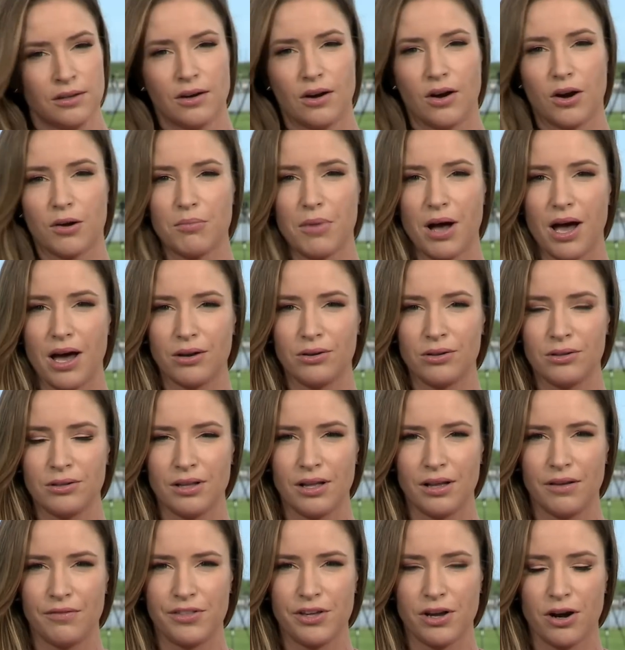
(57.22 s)
our model
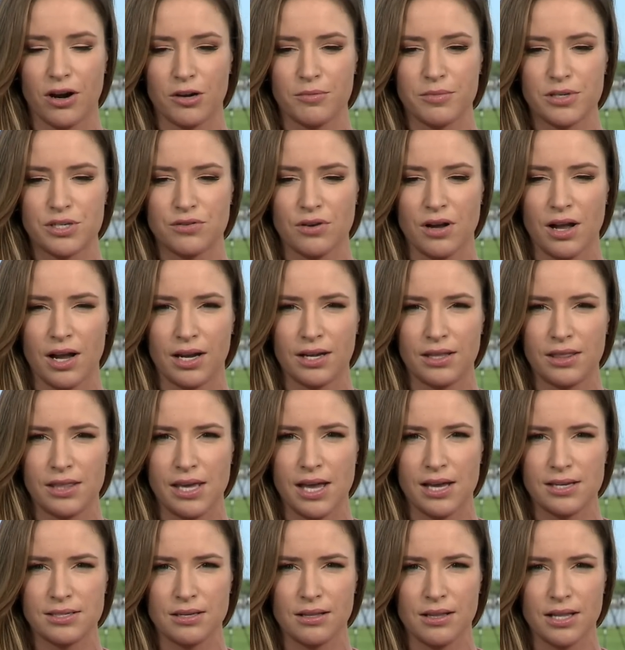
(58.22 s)
of the Artemis rocket,
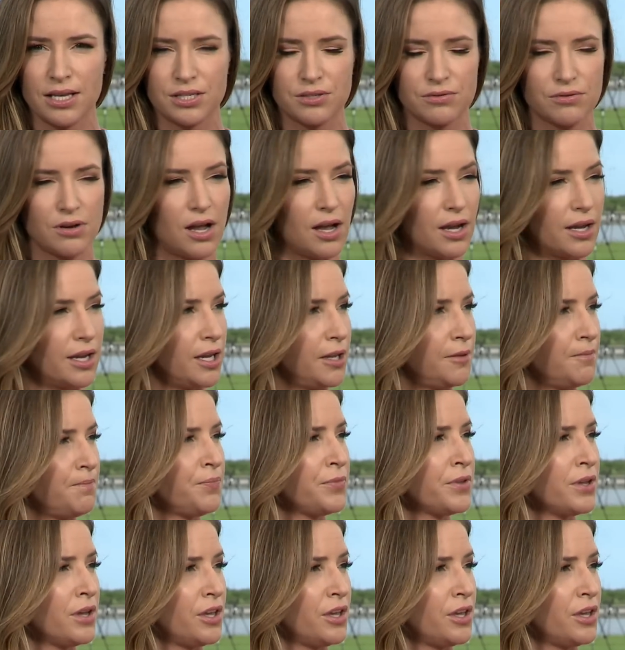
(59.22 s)
the SLS rocket.